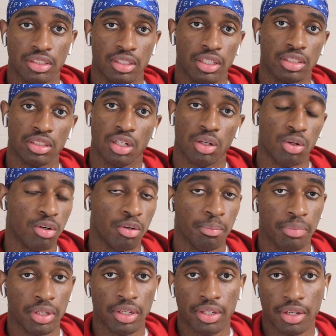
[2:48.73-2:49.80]
There's an
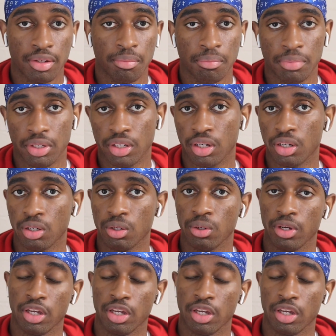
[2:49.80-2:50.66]
OMB, MBO,